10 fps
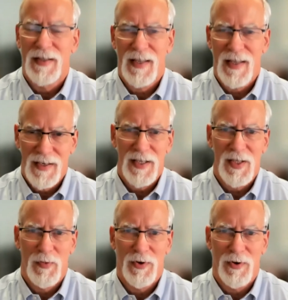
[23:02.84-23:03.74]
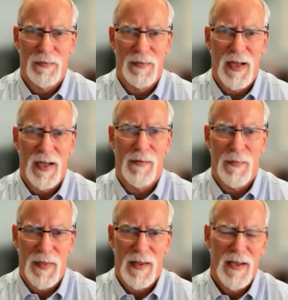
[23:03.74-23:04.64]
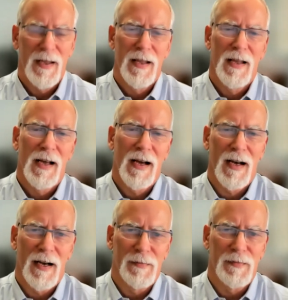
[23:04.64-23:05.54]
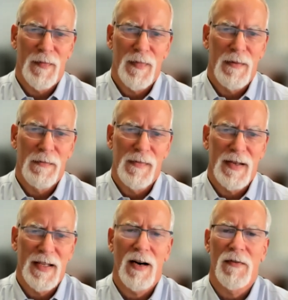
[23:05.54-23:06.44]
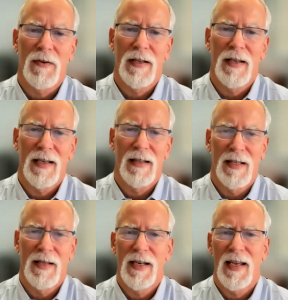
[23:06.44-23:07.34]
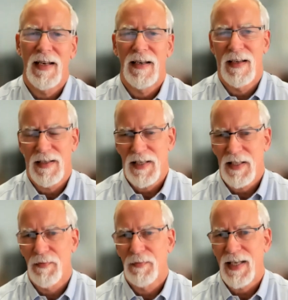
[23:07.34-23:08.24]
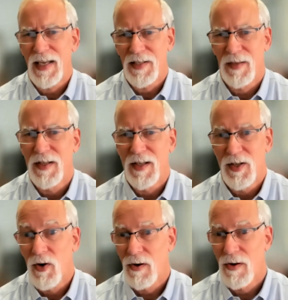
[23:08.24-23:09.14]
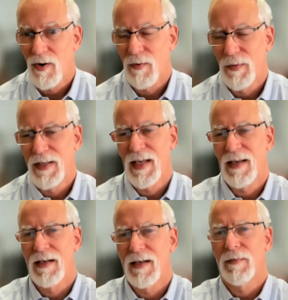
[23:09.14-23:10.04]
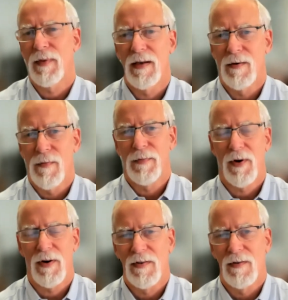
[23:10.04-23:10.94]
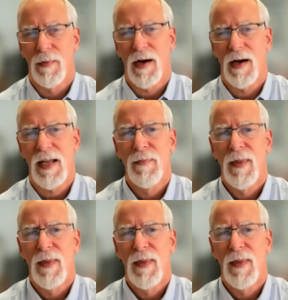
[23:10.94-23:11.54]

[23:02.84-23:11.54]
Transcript: the kidneys will um, uh, carefully eliminate excessive potassium in the urine or it'll be taken up um, in parts of the body.